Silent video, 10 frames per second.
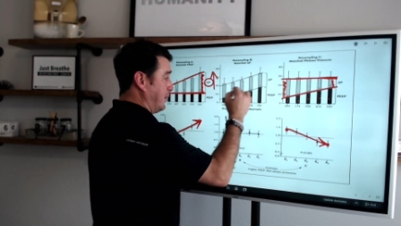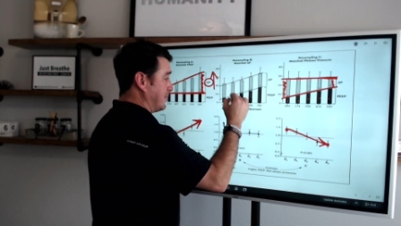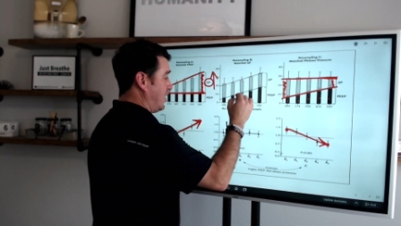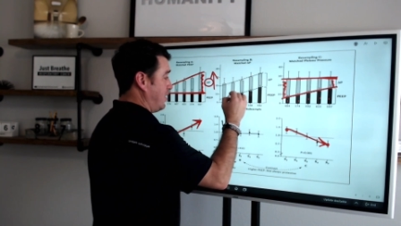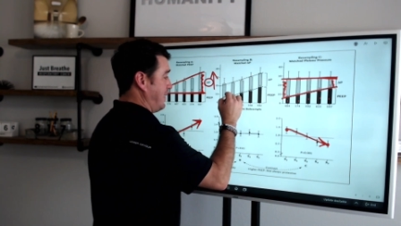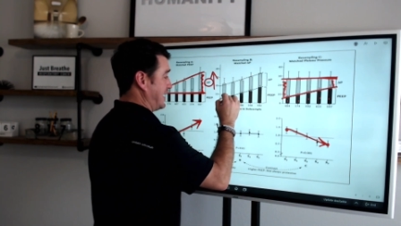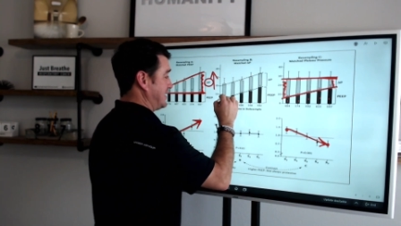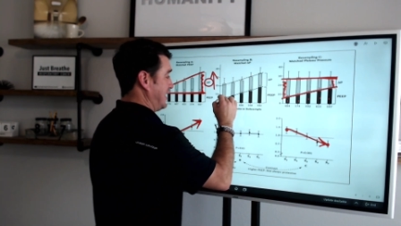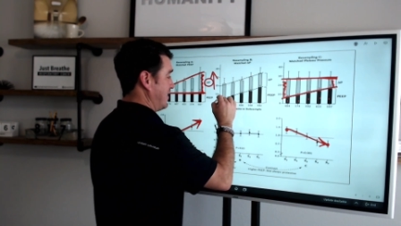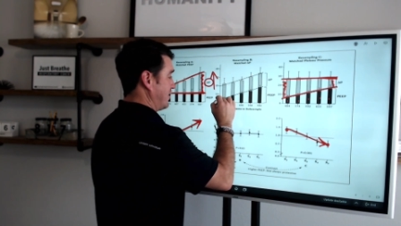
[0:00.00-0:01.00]
put them all back
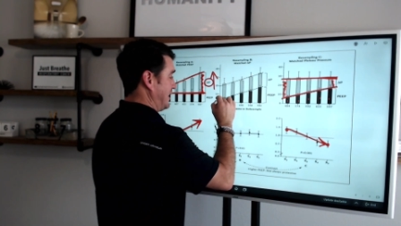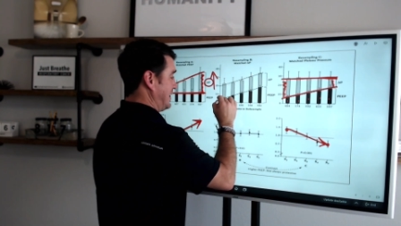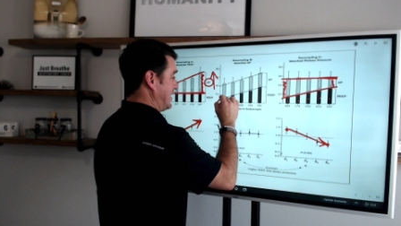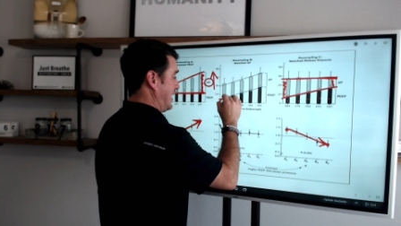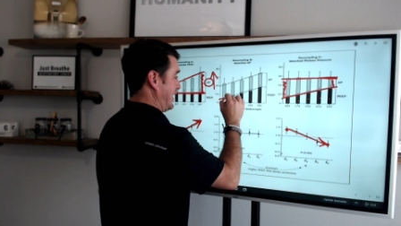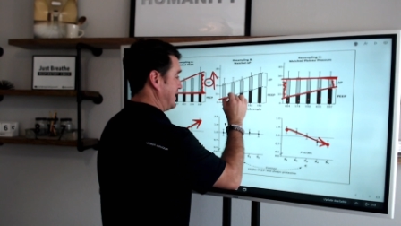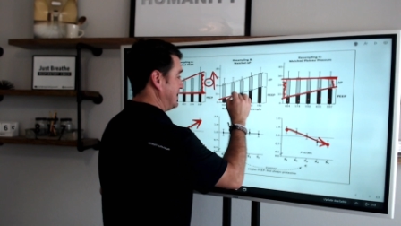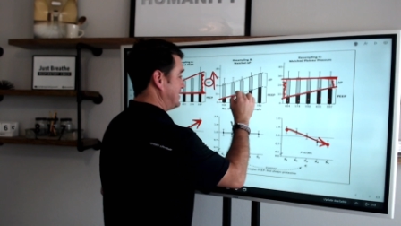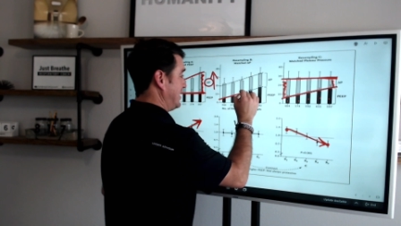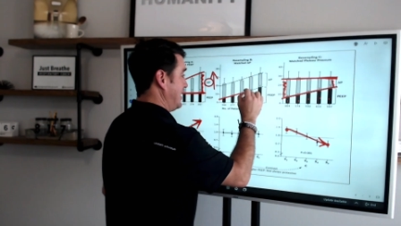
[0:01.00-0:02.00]
together again in
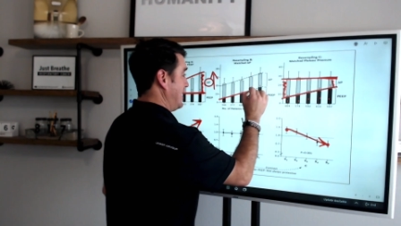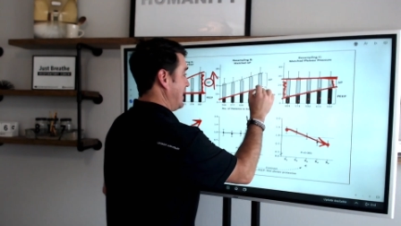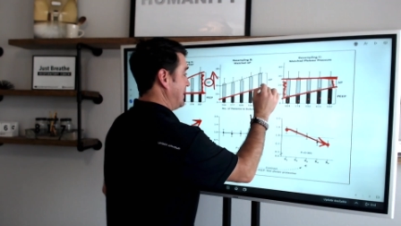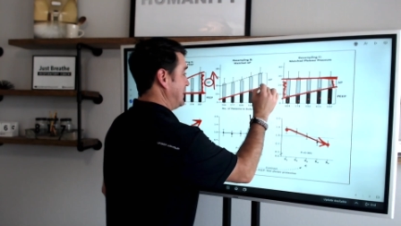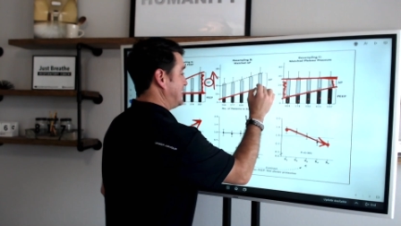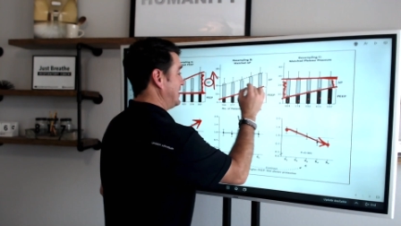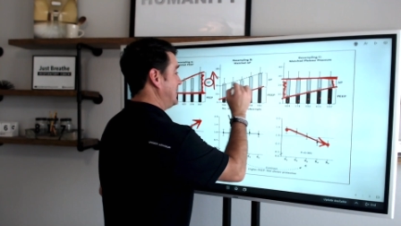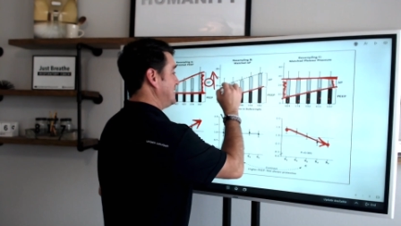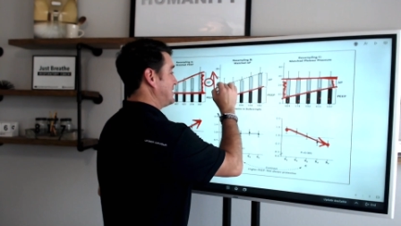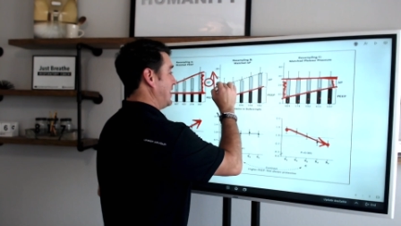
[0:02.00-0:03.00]
likeness. And they said,
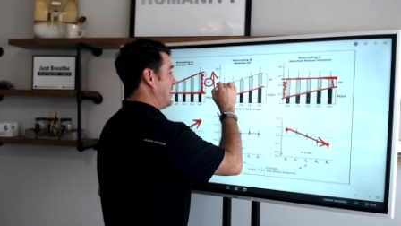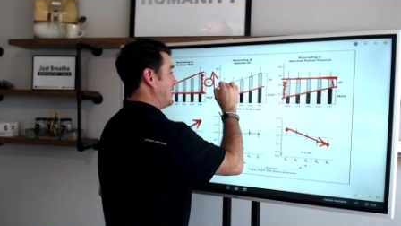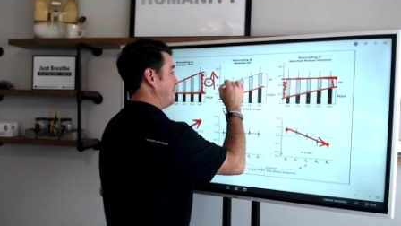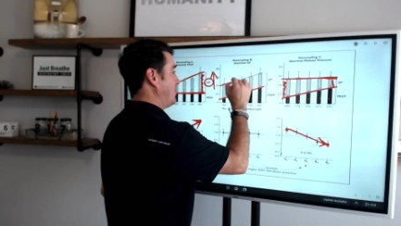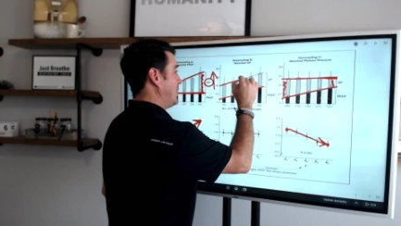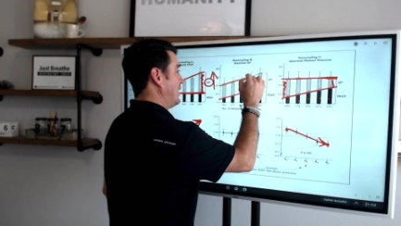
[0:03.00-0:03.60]
this time,